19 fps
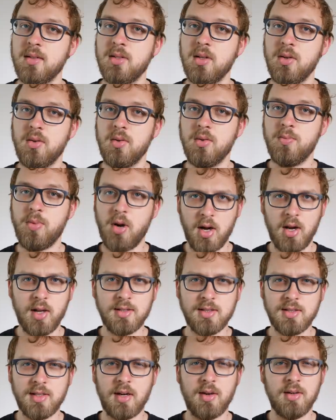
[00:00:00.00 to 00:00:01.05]
So
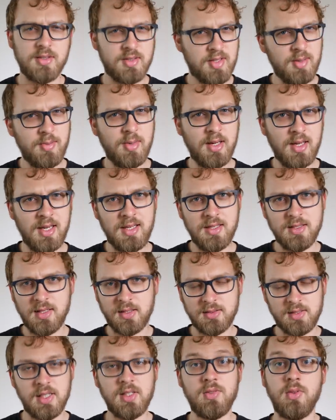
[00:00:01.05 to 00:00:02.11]
products that are seemingly
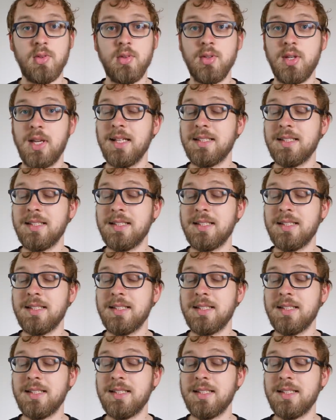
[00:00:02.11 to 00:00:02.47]
successful